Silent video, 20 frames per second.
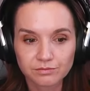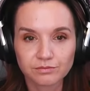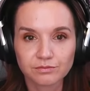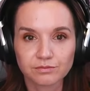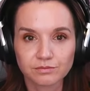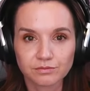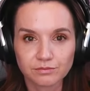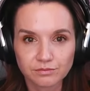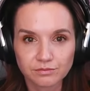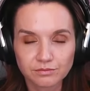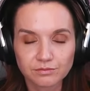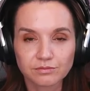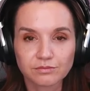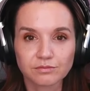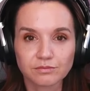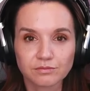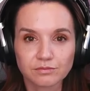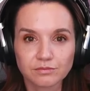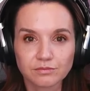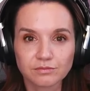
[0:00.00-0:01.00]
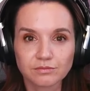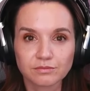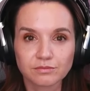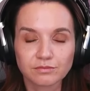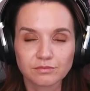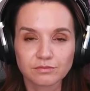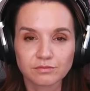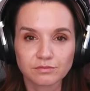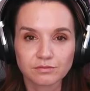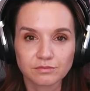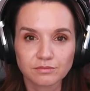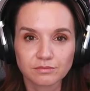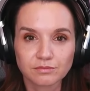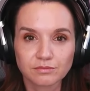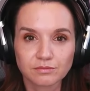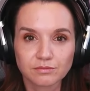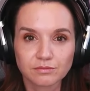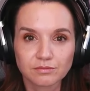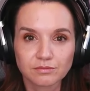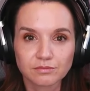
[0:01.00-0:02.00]

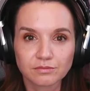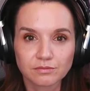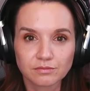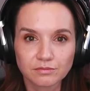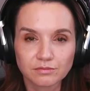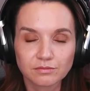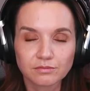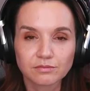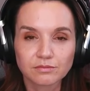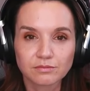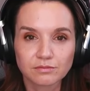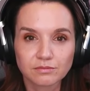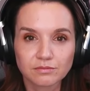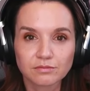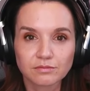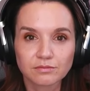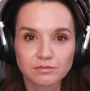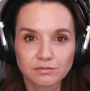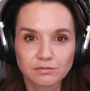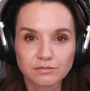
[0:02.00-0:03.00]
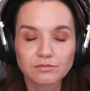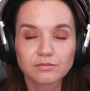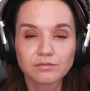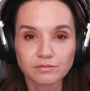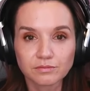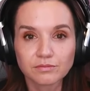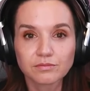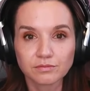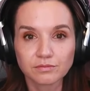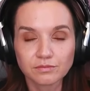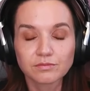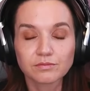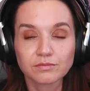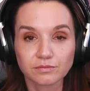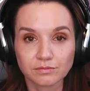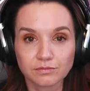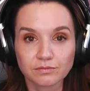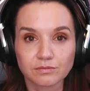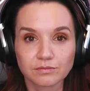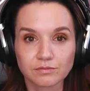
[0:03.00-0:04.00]

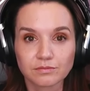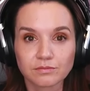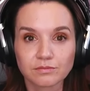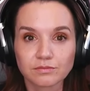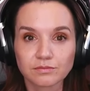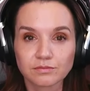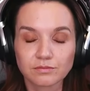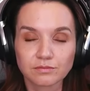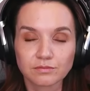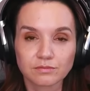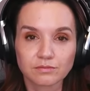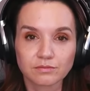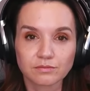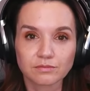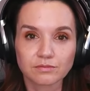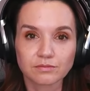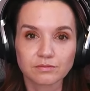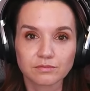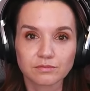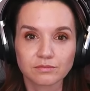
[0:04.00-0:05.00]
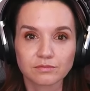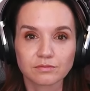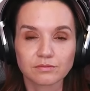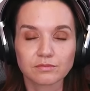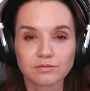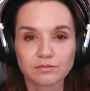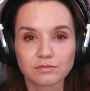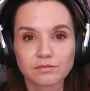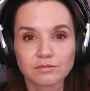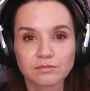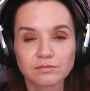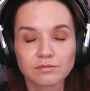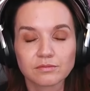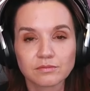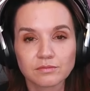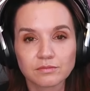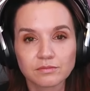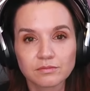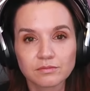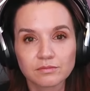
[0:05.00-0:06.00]

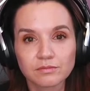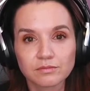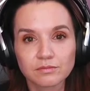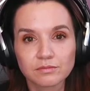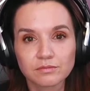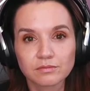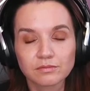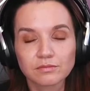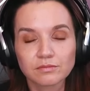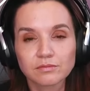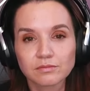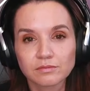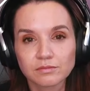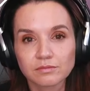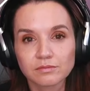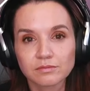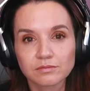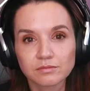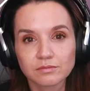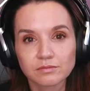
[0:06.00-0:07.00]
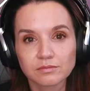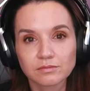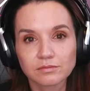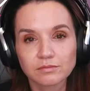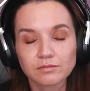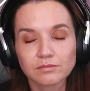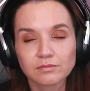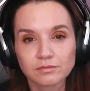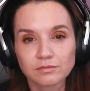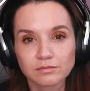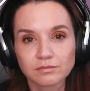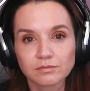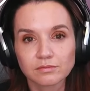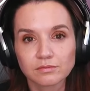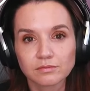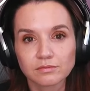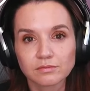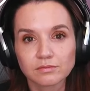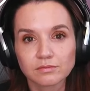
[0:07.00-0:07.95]
The person shown says nothing.